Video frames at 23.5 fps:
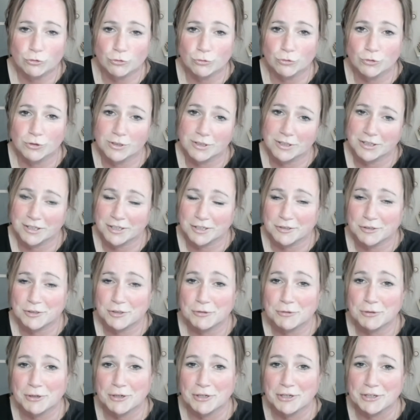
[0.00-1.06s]
to the
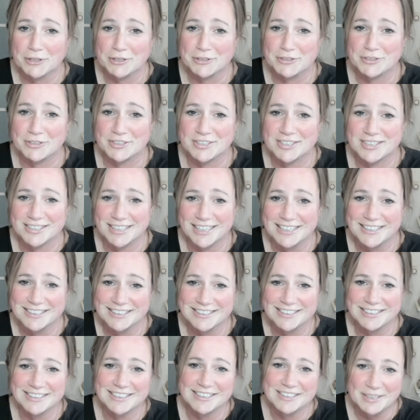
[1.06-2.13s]
URL just said
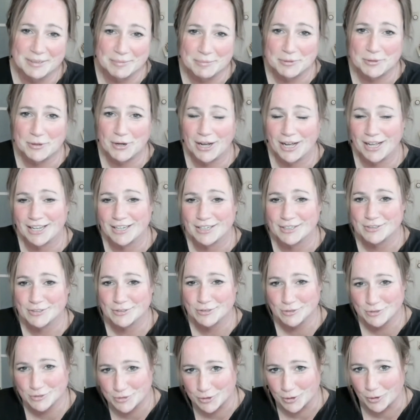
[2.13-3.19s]

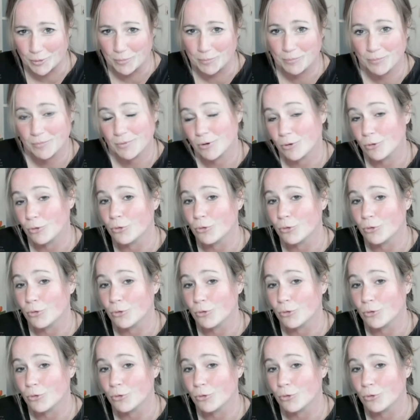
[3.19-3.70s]
ddwhighlights.com,